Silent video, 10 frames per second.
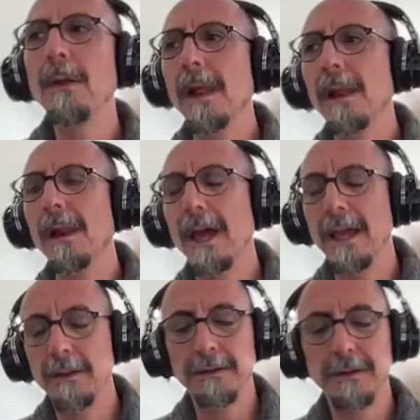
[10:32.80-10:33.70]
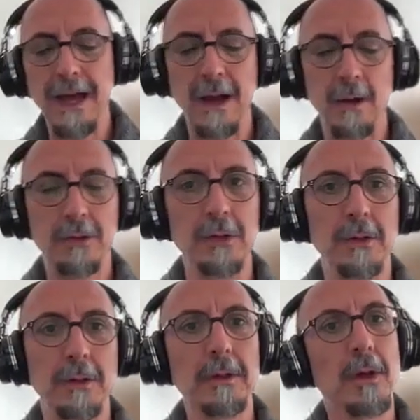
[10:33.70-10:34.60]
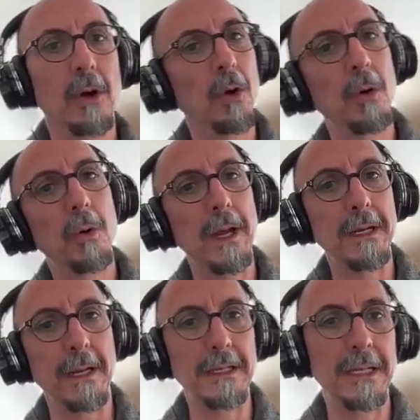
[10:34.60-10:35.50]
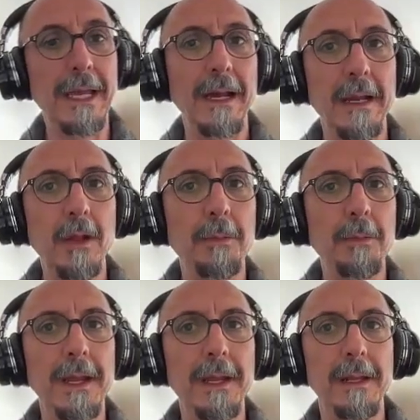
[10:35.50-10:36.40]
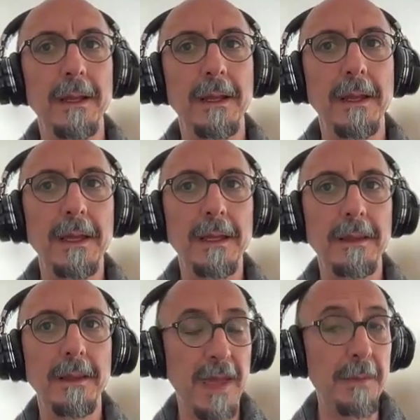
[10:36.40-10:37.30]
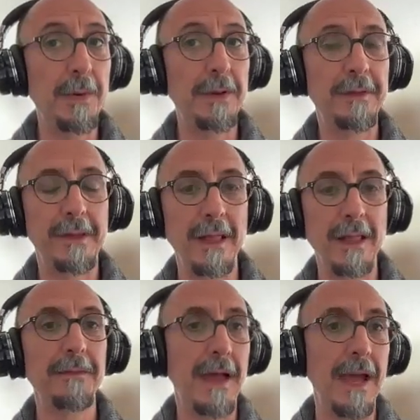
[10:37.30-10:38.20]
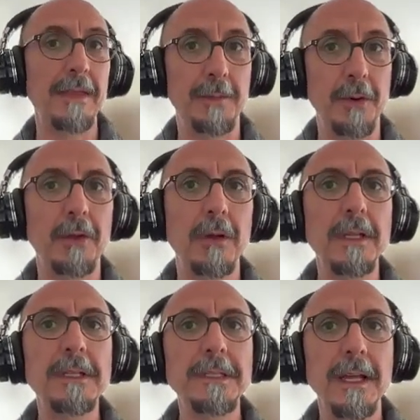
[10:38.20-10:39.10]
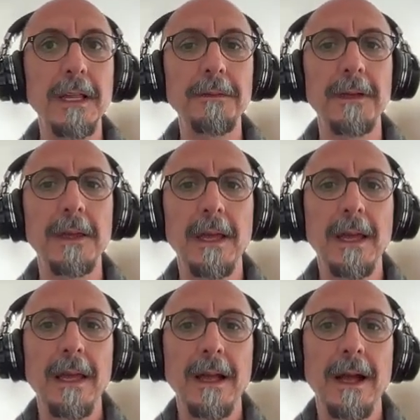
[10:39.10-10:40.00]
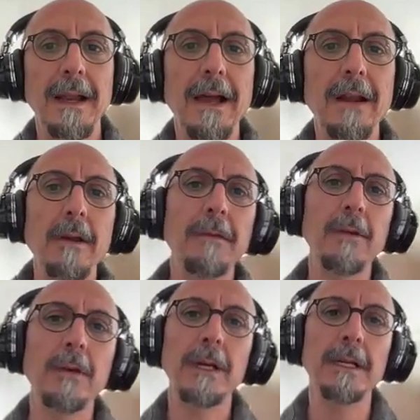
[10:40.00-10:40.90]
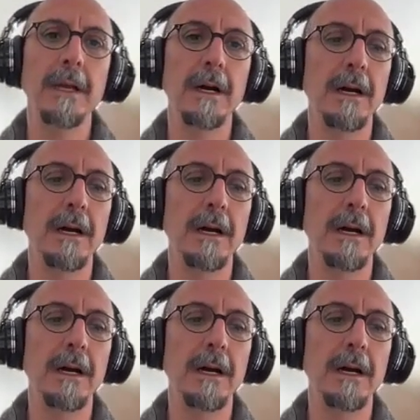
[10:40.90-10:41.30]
would like us now to go and dig a little bit in the paper itself and the protocol itself. And I don't know if you can,